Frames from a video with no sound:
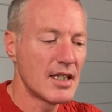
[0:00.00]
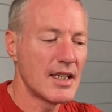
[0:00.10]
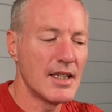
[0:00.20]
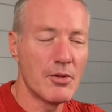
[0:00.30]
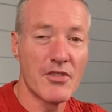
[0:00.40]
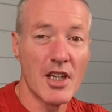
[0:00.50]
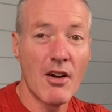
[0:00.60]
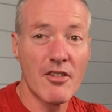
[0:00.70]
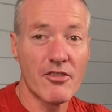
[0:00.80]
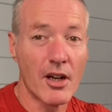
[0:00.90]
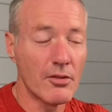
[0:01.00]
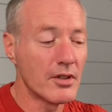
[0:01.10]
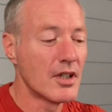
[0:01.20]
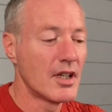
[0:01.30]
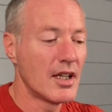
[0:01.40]
with the iPhone
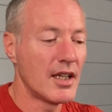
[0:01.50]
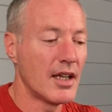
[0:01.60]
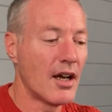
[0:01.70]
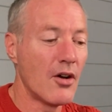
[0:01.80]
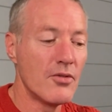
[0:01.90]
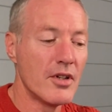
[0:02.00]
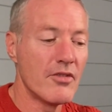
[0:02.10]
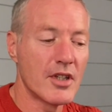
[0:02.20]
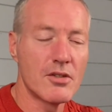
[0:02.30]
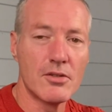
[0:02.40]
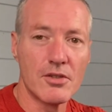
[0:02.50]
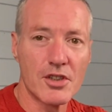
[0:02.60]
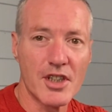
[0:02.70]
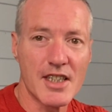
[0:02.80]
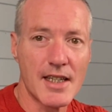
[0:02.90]
it only records
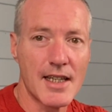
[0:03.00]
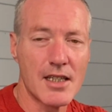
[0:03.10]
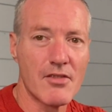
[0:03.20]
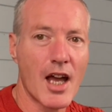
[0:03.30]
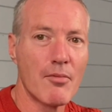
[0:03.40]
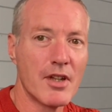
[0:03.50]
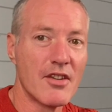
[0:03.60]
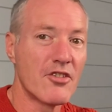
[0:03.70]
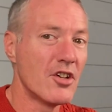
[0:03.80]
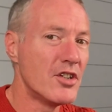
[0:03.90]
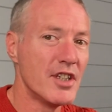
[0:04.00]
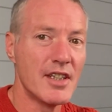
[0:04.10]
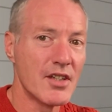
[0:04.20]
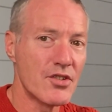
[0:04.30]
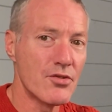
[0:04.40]
on its native app in 30, it
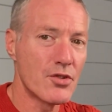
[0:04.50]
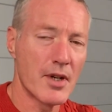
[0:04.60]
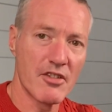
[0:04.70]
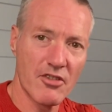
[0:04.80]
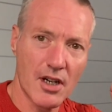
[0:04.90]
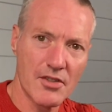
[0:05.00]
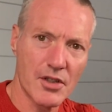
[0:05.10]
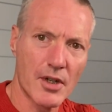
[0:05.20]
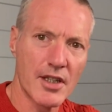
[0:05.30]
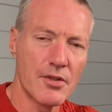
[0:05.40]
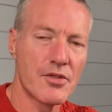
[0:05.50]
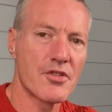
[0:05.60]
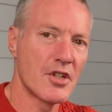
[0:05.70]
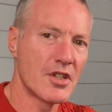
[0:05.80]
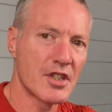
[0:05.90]
doesn't do 25, so I use
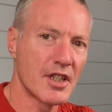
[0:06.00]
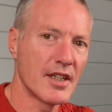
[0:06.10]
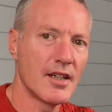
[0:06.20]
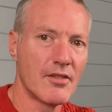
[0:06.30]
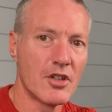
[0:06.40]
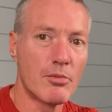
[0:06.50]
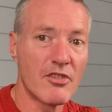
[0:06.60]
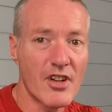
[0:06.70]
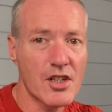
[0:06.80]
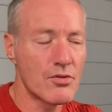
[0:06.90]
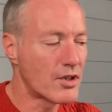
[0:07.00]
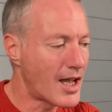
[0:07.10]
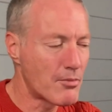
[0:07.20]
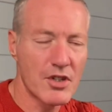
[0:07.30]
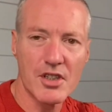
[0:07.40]
30. I've got professional
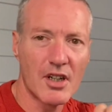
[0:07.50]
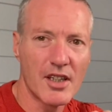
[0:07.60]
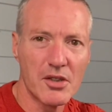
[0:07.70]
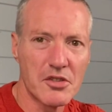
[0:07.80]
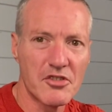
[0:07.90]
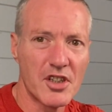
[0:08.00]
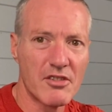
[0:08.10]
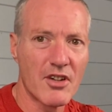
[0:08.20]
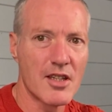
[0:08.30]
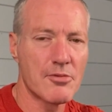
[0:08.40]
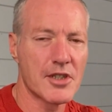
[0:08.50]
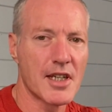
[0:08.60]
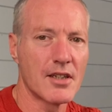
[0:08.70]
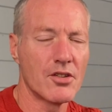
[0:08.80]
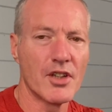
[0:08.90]
cameras, I use 30 frames per
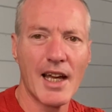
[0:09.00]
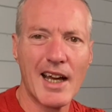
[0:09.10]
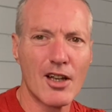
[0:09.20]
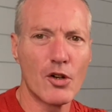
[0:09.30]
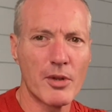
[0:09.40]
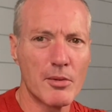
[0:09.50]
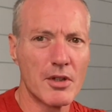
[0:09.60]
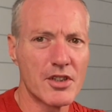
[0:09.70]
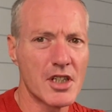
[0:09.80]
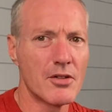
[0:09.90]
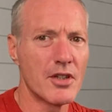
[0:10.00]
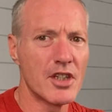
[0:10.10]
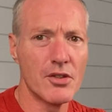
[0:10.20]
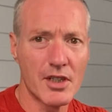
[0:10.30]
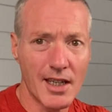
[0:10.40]
second on that. A lot of people will tell you in
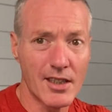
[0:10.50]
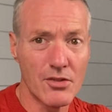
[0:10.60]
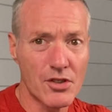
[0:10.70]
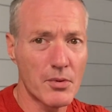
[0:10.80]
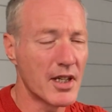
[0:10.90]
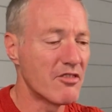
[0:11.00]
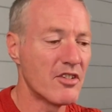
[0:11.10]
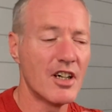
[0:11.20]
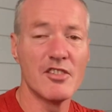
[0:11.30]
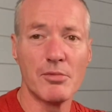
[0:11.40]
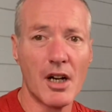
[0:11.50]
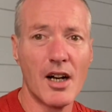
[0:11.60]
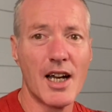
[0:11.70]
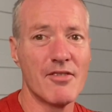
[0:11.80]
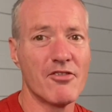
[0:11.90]
the UK use 25, but
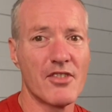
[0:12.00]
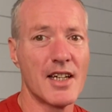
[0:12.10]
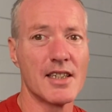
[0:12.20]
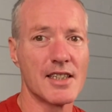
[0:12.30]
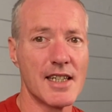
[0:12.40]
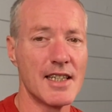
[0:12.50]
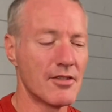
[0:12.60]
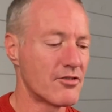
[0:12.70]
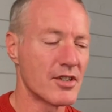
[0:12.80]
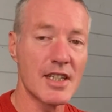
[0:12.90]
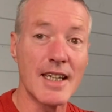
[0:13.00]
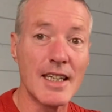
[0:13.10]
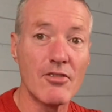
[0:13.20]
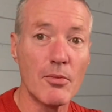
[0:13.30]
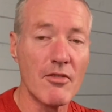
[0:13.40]
I haven't found there's any difference
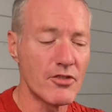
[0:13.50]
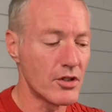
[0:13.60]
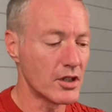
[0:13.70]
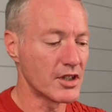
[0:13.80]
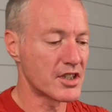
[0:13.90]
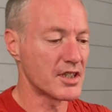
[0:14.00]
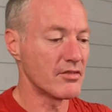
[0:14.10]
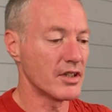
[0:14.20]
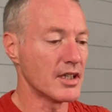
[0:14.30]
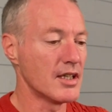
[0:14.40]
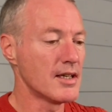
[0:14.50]
even when viewing on the TV.